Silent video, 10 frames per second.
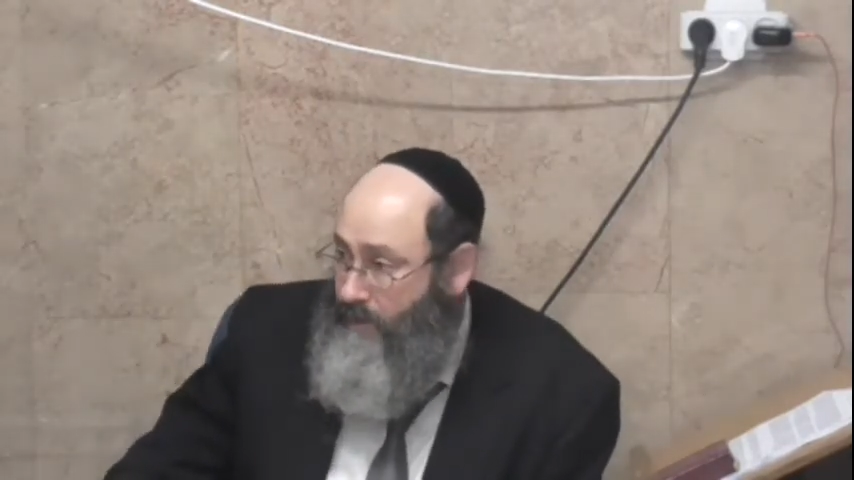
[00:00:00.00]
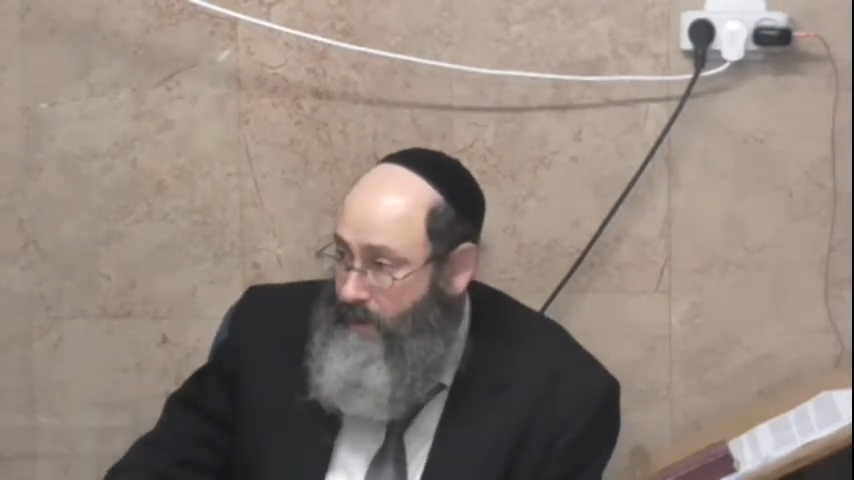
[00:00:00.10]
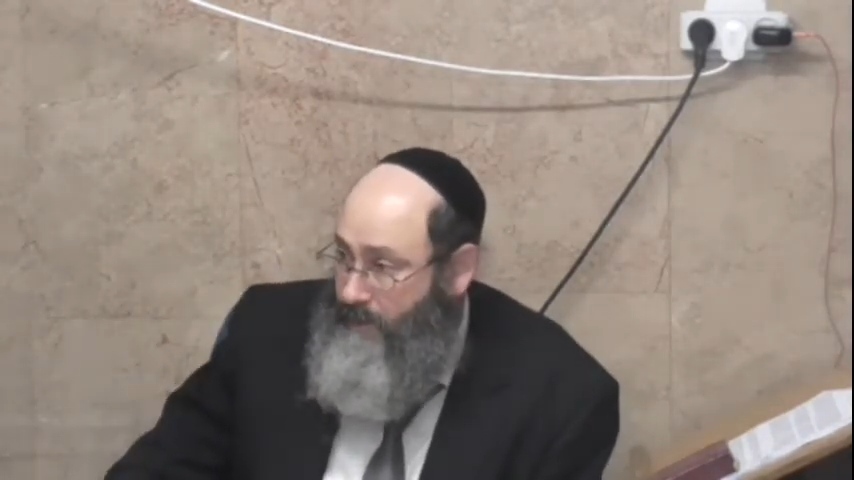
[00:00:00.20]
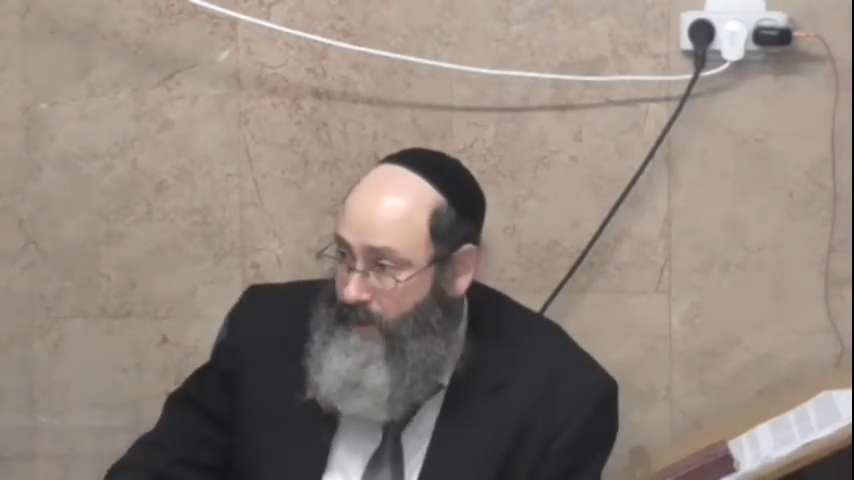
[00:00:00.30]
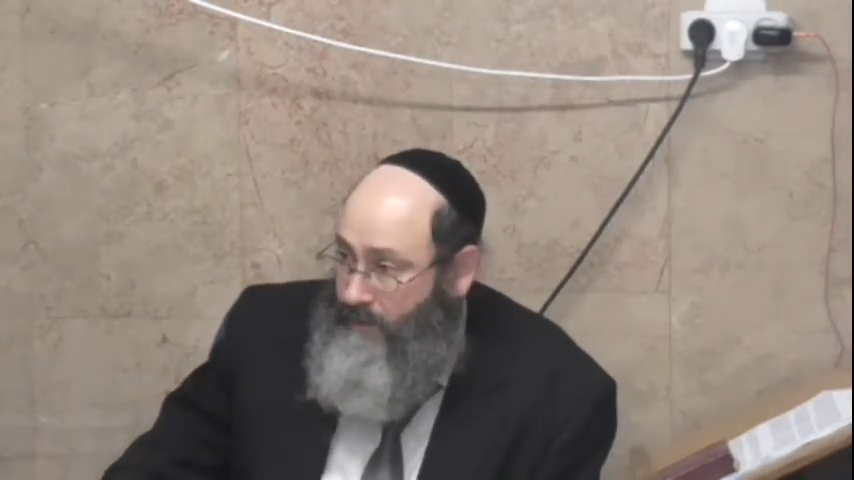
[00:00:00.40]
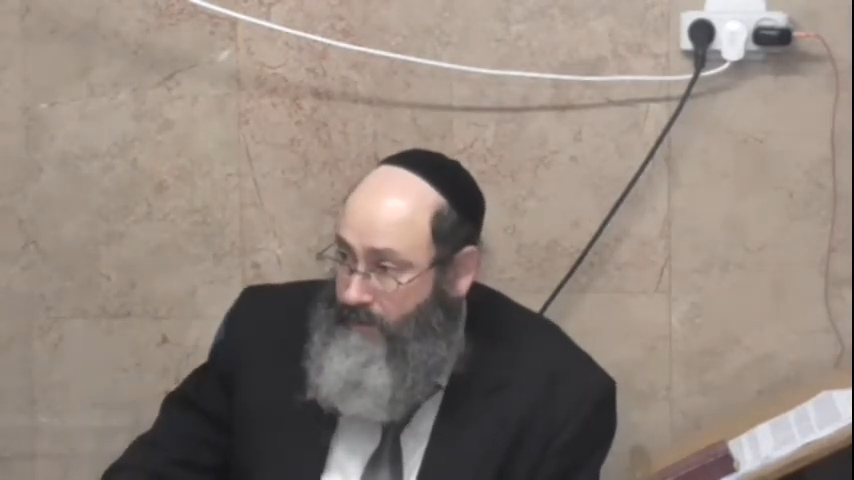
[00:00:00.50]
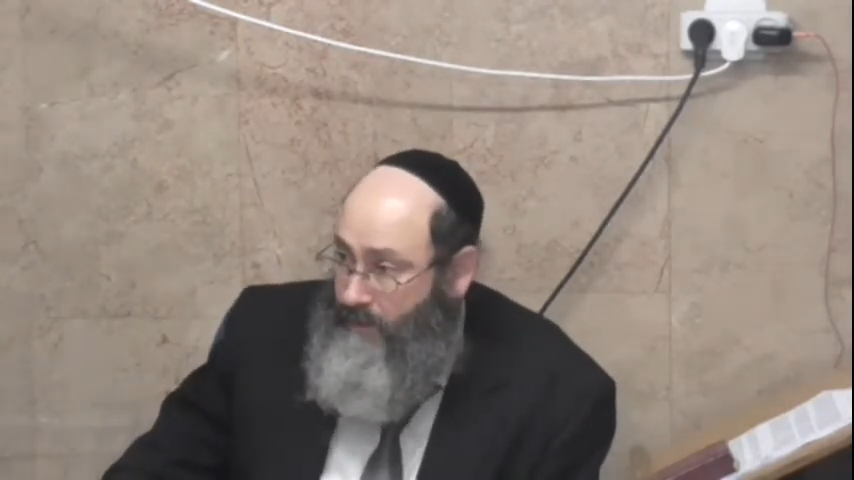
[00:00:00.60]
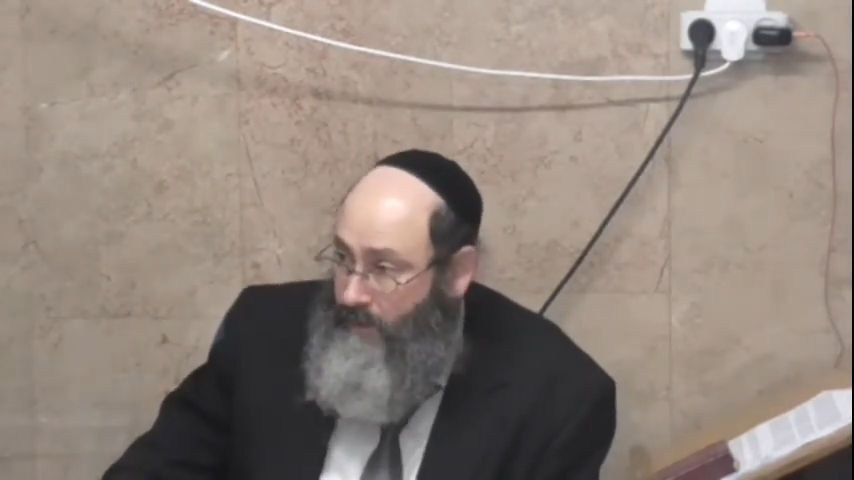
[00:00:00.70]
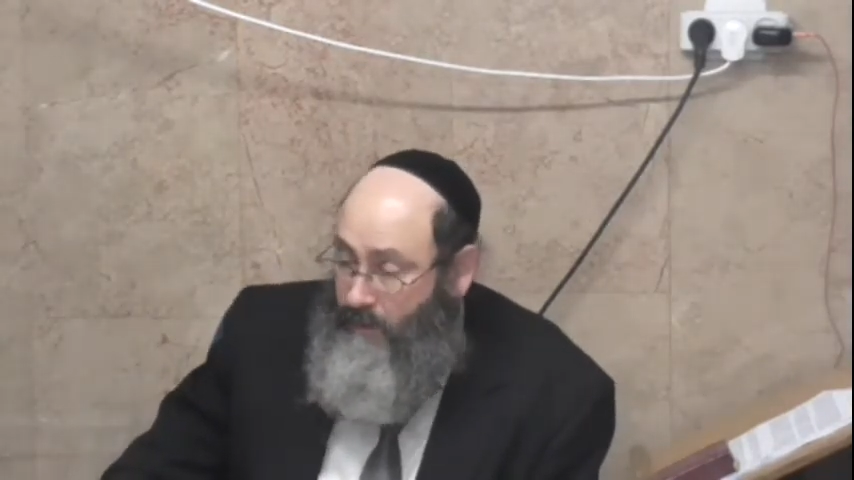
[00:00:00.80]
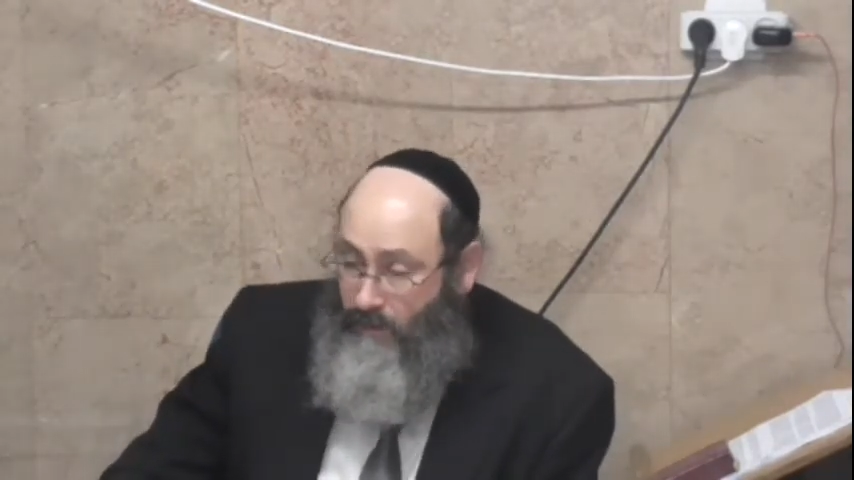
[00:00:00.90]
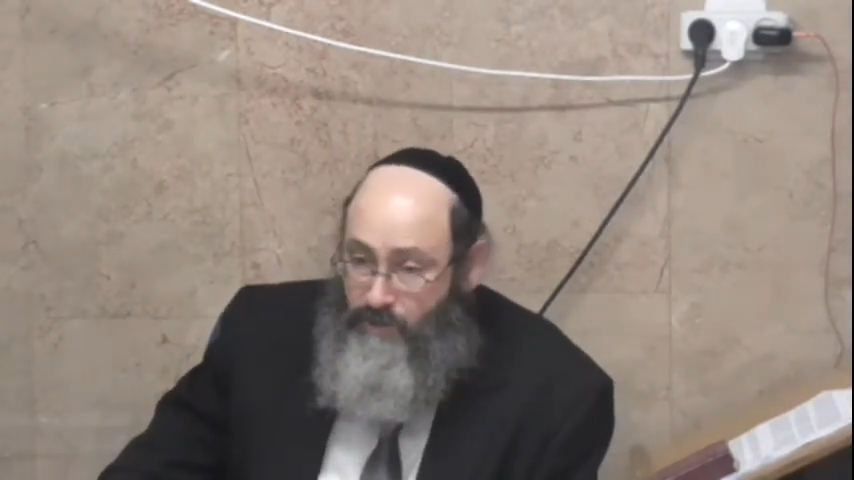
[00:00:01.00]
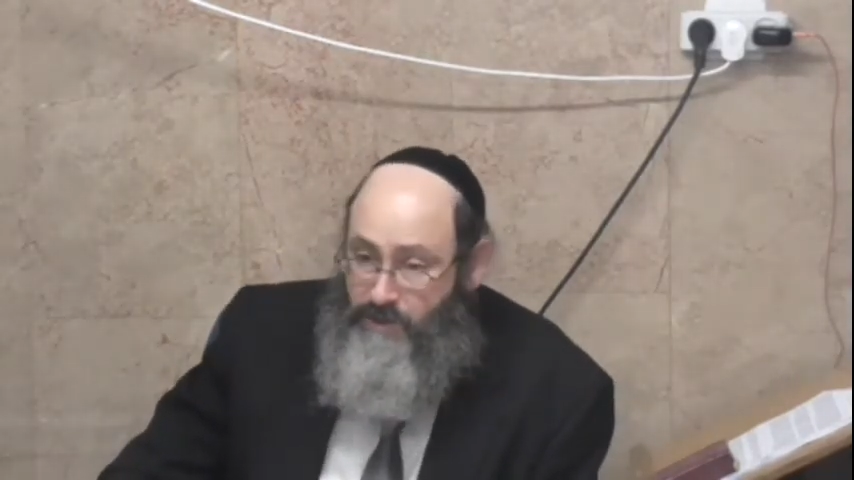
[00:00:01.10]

command it. Lo